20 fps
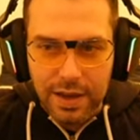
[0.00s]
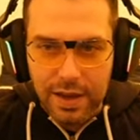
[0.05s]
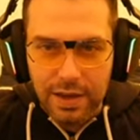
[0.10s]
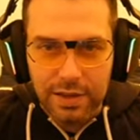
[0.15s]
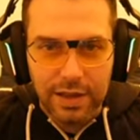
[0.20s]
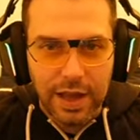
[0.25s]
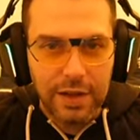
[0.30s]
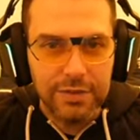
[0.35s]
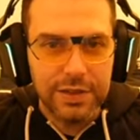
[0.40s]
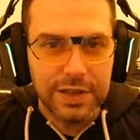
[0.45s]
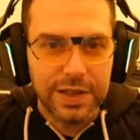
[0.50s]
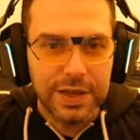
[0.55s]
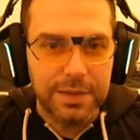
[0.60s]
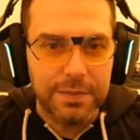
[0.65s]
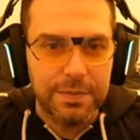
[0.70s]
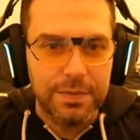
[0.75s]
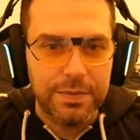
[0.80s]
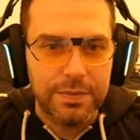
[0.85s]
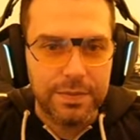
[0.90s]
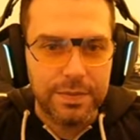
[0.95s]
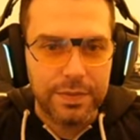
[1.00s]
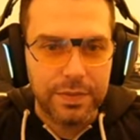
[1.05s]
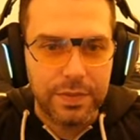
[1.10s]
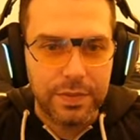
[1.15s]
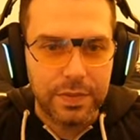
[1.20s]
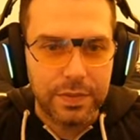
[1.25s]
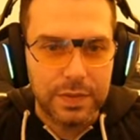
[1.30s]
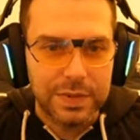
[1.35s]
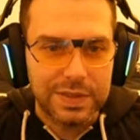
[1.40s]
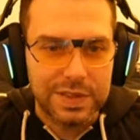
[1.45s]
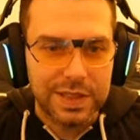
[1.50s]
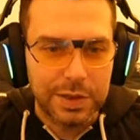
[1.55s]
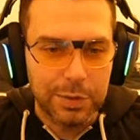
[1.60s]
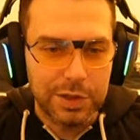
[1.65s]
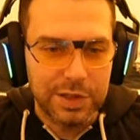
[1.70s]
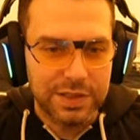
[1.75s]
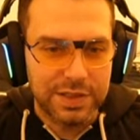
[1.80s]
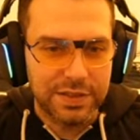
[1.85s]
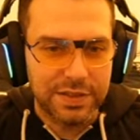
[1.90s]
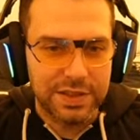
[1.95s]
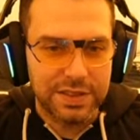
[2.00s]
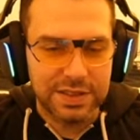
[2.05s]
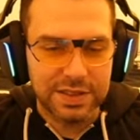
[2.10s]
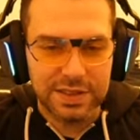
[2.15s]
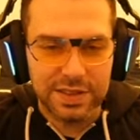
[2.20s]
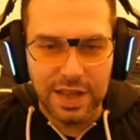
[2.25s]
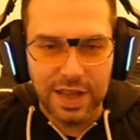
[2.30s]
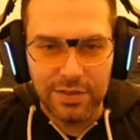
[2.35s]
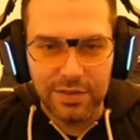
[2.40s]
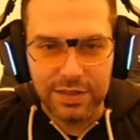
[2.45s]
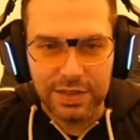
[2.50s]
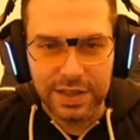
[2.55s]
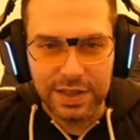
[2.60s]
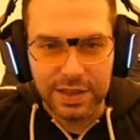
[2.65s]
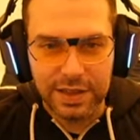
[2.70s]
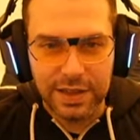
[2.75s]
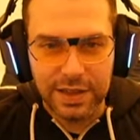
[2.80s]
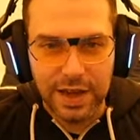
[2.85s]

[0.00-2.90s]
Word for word: Lovely. Seriously, this is lovely.